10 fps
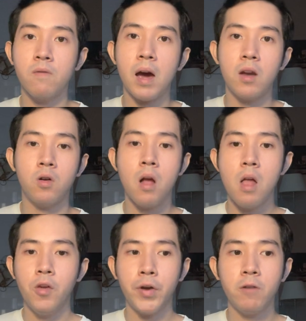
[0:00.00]
had, or
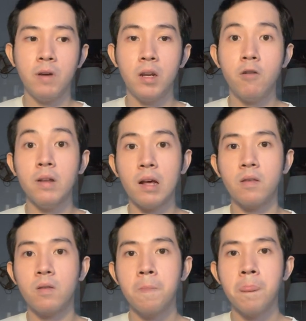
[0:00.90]
you can read
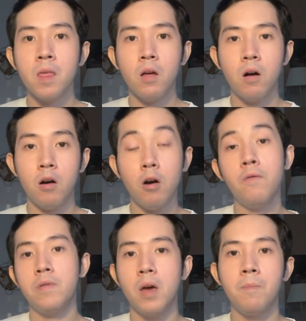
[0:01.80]
critics
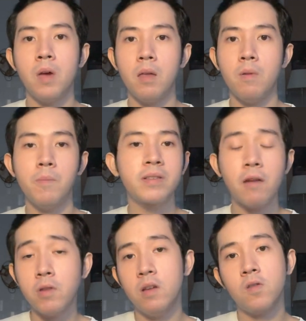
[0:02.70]
of them, and because
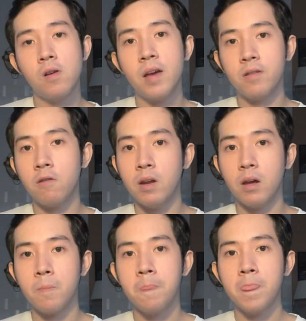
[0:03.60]
every historian has a
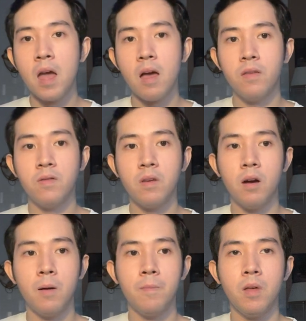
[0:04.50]
critic,
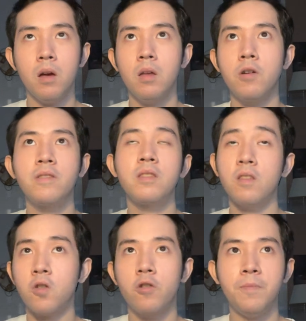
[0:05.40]
there's a
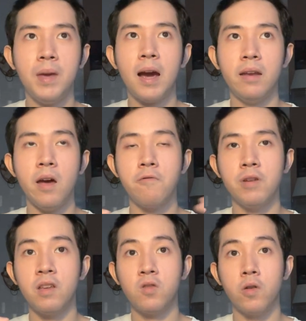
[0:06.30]
discourse behind
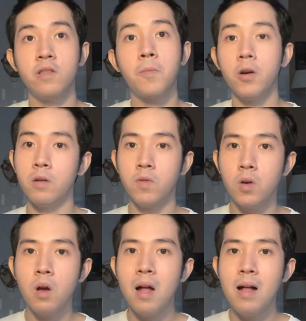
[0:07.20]
every historian's point of
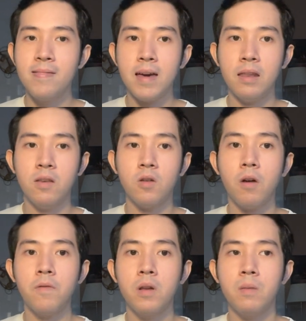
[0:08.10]
view that is
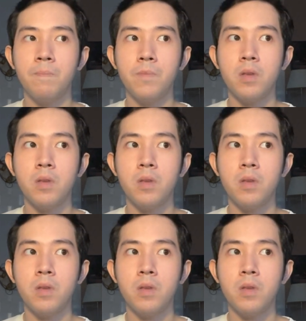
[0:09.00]
often